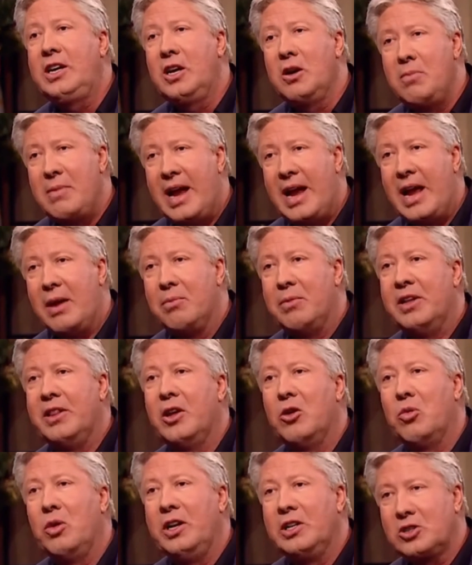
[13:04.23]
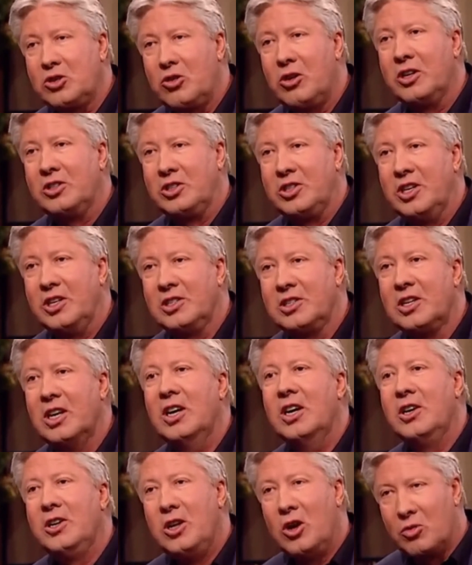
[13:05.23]
commandment that we as Christians
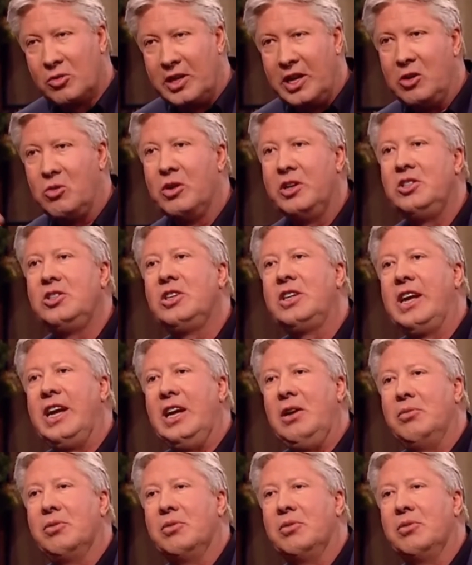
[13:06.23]
don't think we should keep.